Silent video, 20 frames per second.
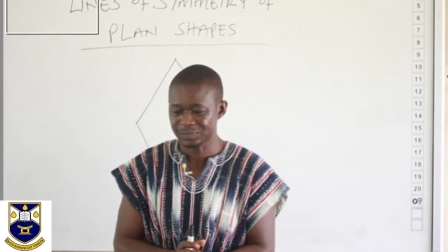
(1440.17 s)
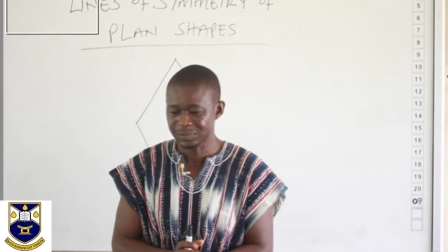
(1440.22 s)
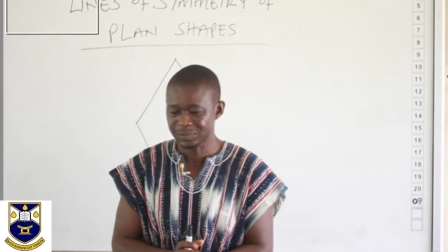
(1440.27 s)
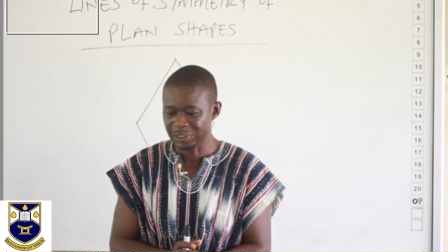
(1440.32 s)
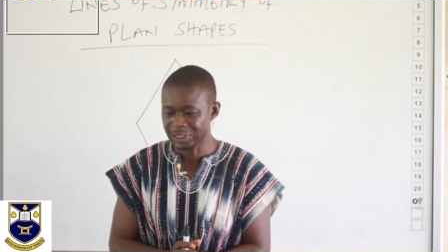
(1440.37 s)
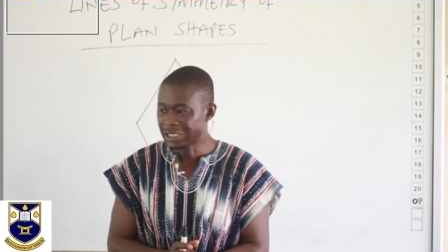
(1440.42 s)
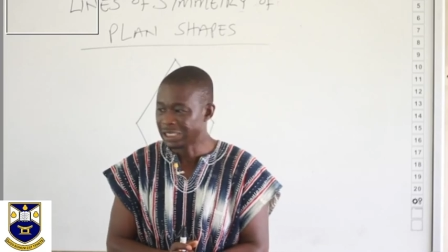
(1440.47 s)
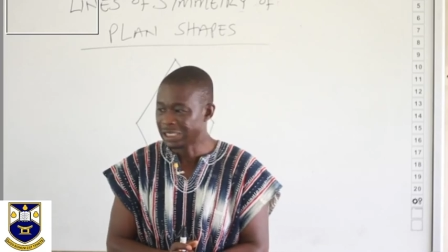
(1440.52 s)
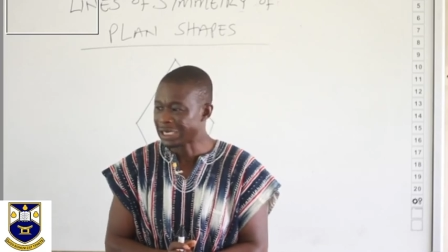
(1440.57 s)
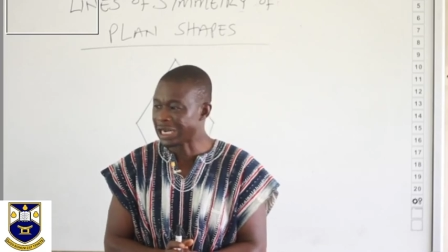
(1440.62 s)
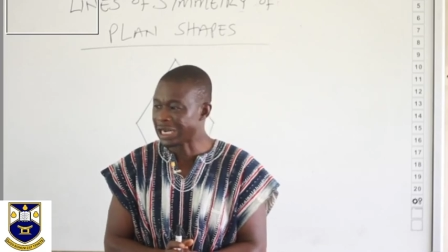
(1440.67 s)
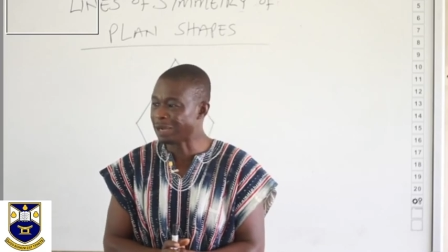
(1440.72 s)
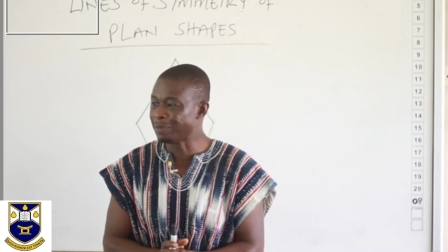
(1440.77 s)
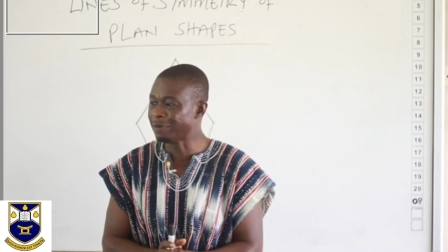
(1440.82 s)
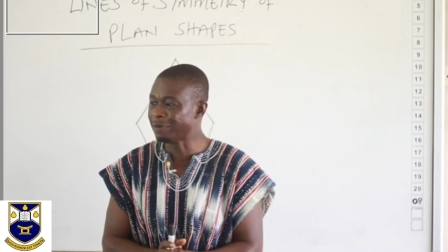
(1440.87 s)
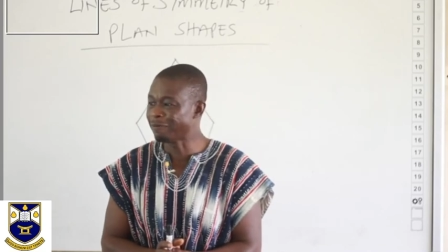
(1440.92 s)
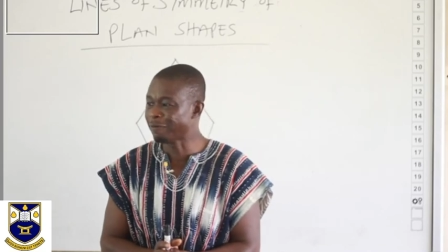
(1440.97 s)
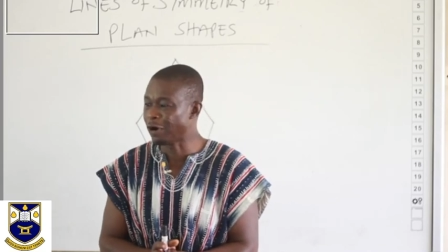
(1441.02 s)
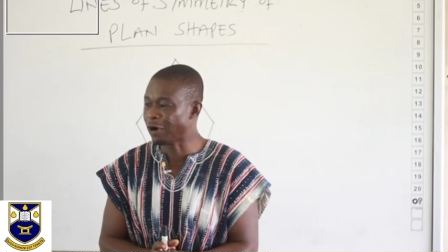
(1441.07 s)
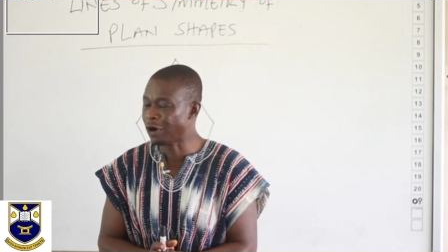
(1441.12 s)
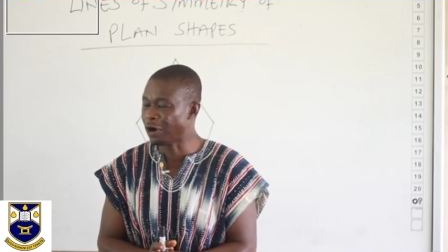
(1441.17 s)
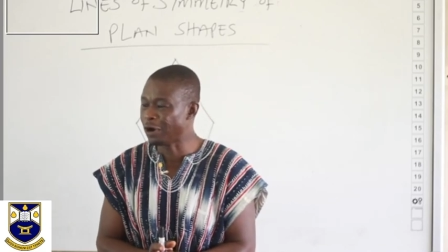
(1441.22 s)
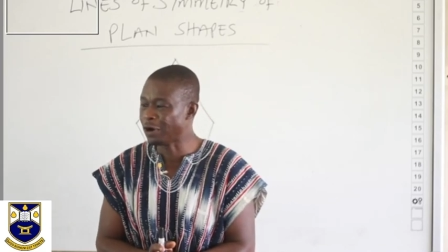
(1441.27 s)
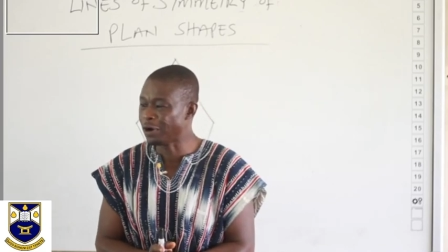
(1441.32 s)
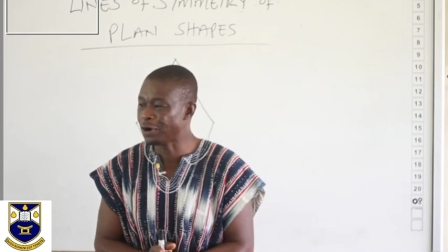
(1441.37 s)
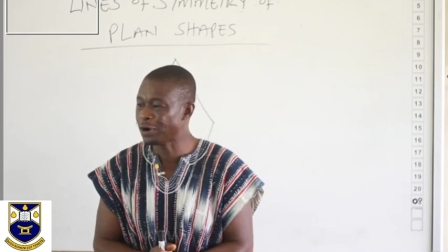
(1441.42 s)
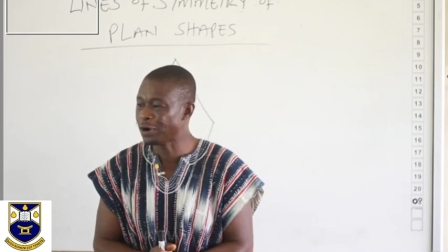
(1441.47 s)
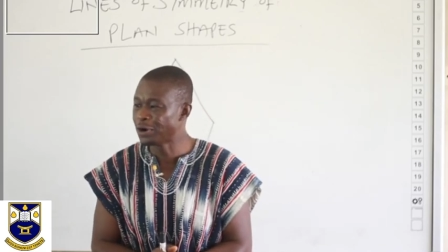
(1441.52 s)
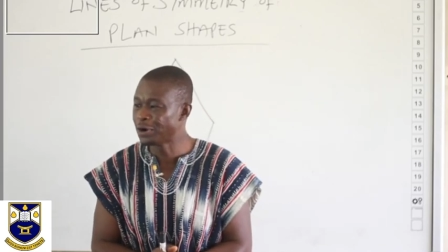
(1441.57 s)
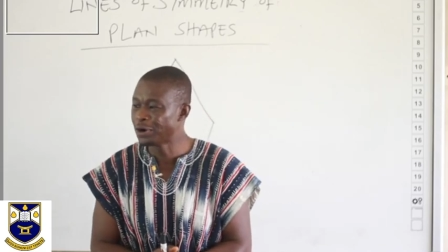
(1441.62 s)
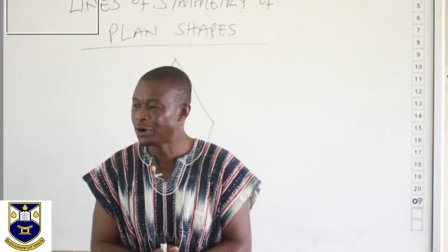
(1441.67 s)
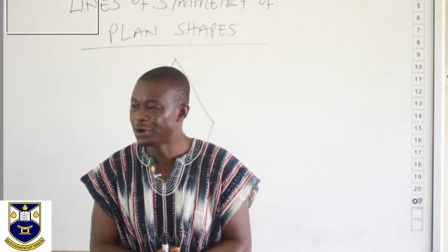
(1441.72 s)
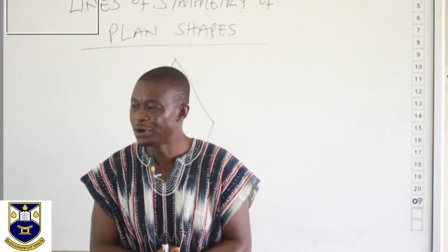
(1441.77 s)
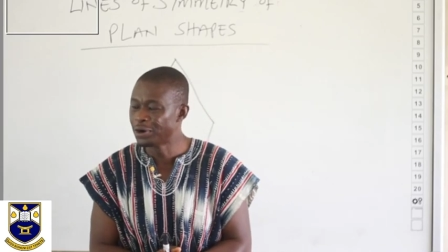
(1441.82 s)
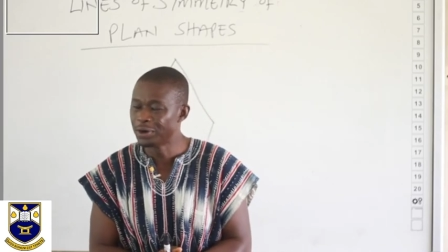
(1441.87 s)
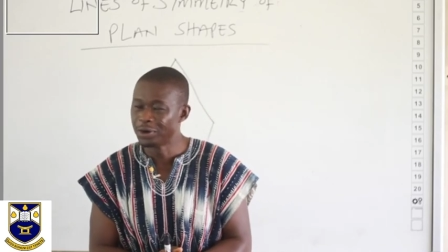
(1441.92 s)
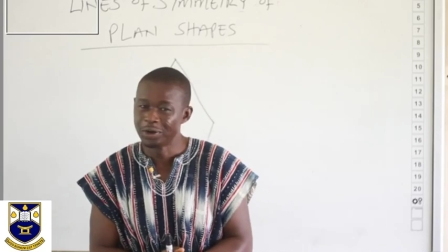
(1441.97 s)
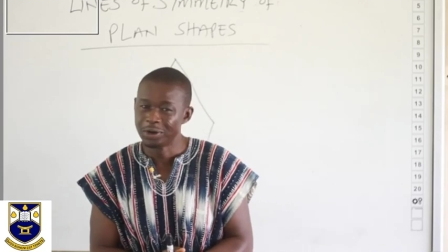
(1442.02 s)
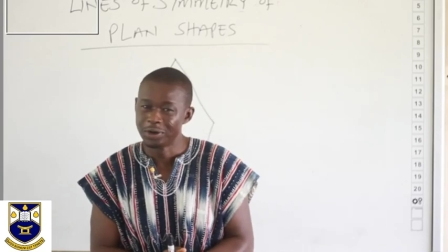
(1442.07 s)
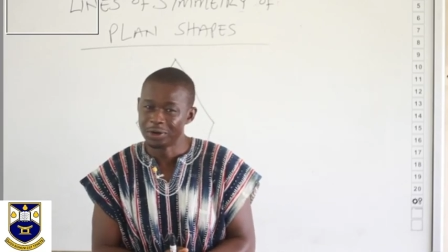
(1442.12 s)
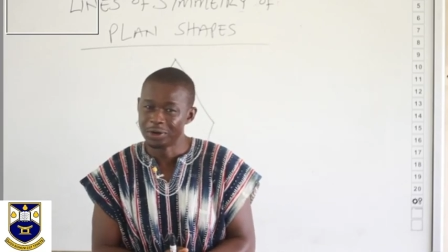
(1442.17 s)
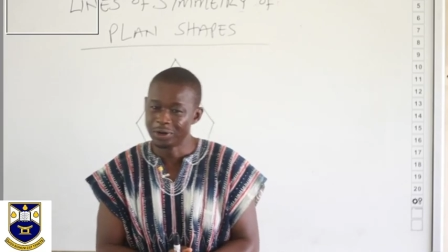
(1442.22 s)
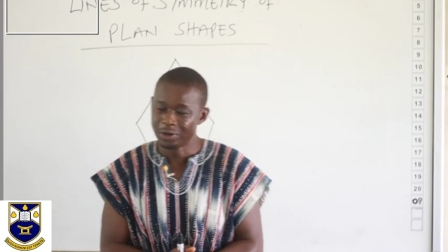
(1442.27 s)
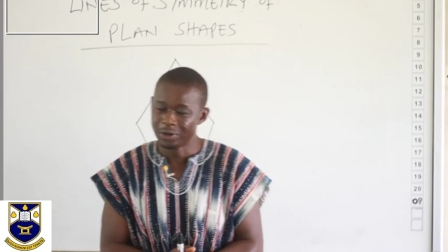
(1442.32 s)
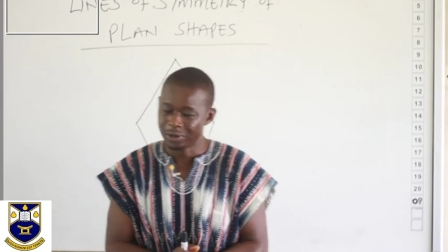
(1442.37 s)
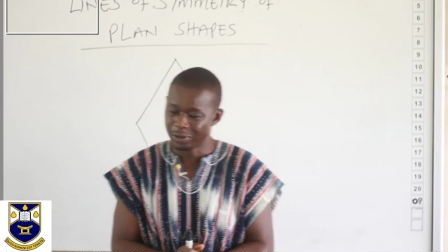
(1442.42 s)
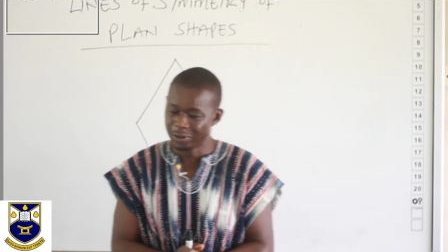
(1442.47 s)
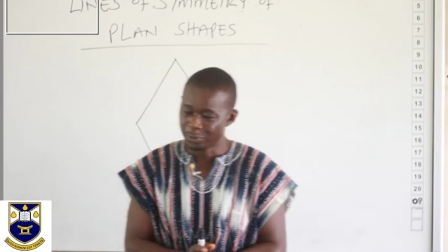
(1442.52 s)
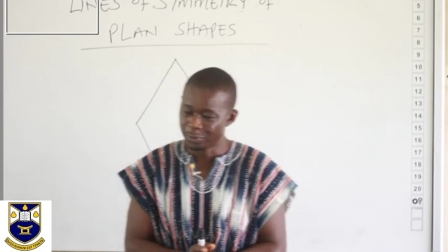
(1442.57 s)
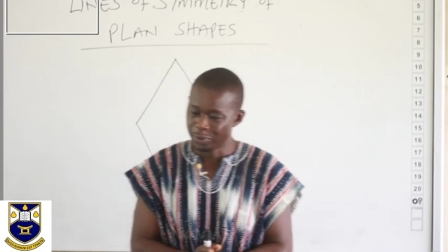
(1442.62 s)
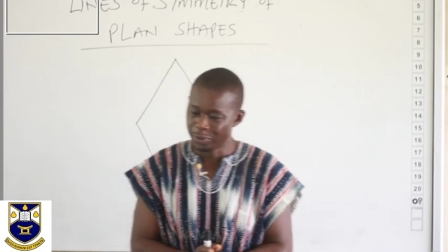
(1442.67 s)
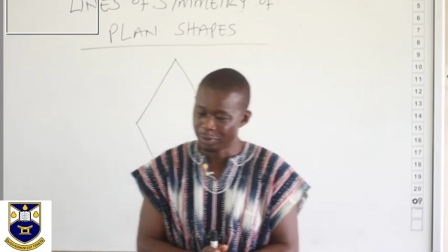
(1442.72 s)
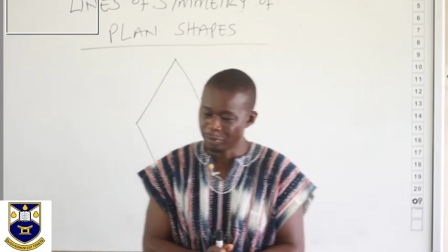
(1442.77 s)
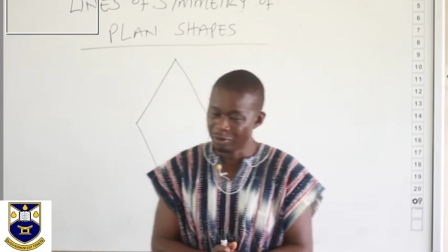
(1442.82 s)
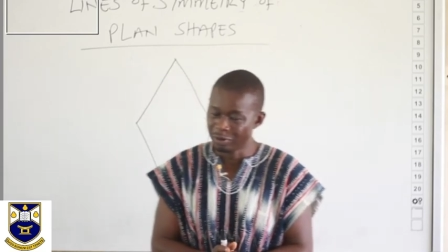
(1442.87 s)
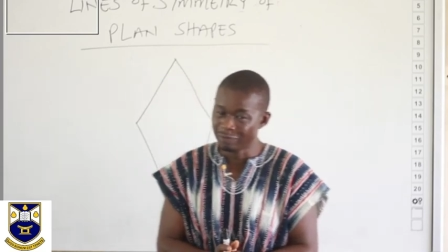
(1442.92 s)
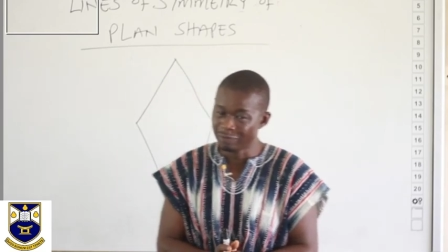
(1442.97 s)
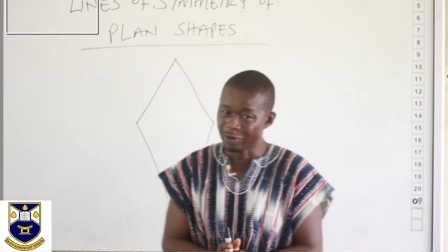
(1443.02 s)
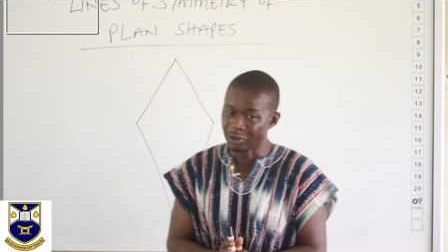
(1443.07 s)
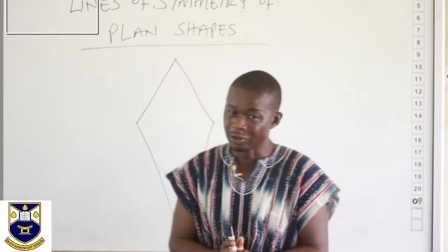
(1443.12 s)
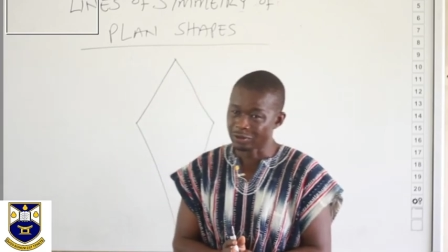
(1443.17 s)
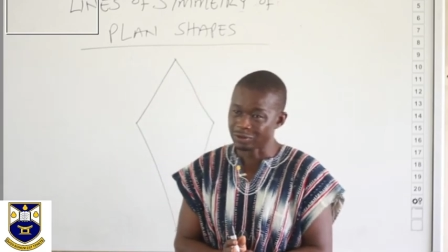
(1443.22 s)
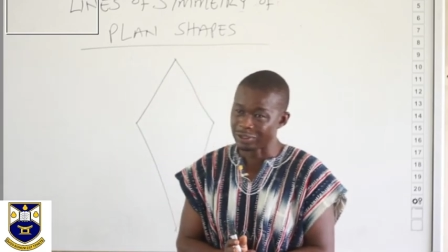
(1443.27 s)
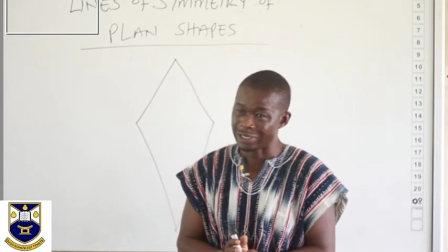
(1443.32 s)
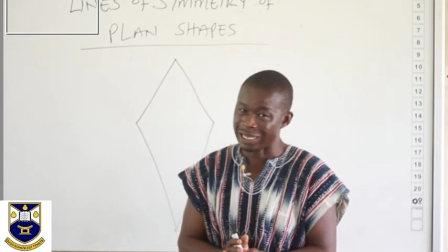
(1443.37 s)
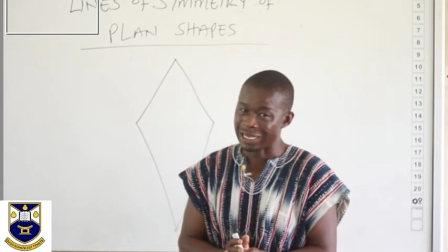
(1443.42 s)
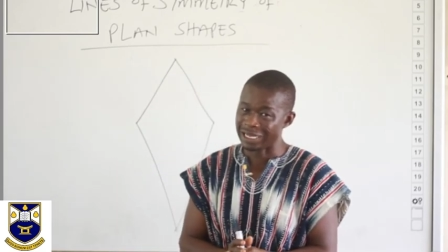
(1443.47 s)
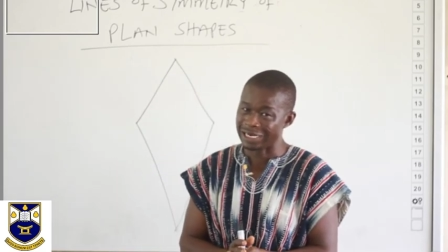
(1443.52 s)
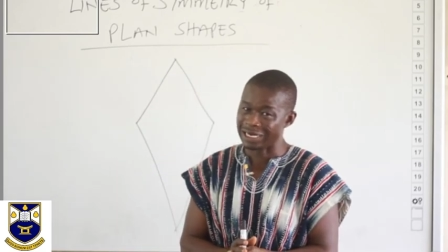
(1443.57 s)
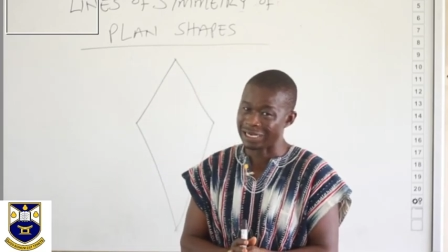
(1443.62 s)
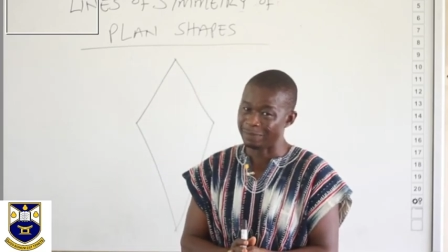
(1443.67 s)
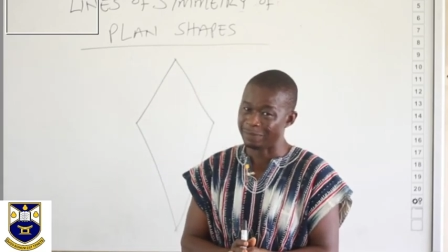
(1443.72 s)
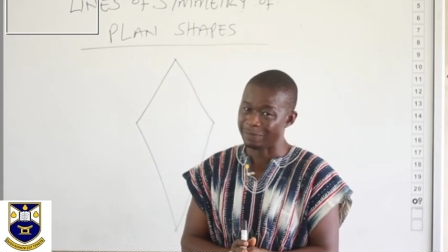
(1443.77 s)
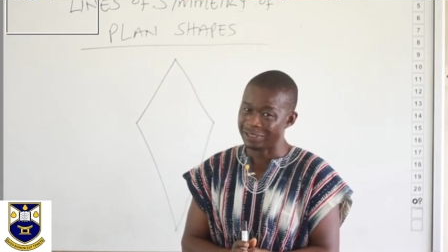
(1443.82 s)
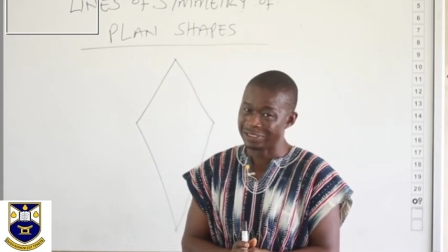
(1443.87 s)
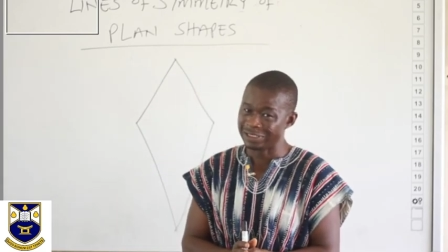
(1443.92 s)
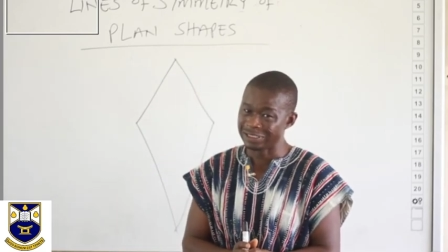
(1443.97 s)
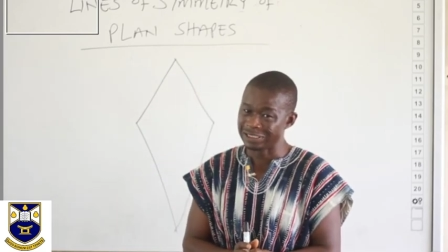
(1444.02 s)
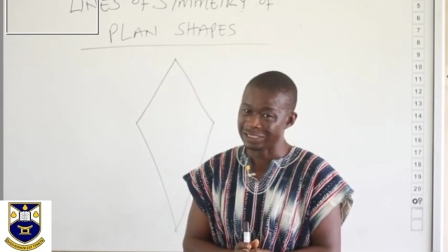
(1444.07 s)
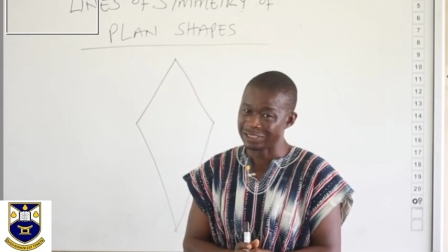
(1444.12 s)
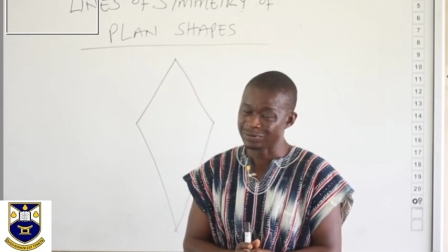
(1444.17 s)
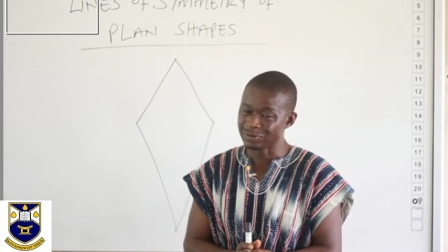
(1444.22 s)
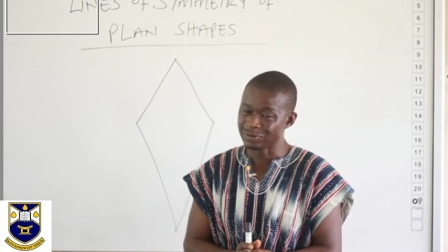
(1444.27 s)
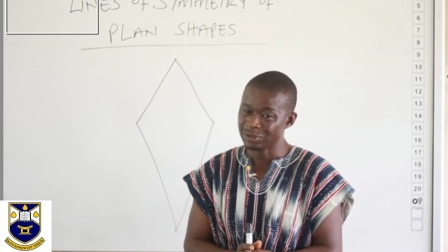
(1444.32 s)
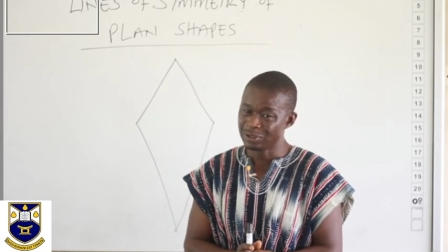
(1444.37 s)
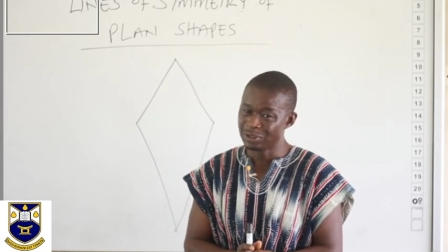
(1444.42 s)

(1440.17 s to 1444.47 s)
Now before we move on to the other plane shapes,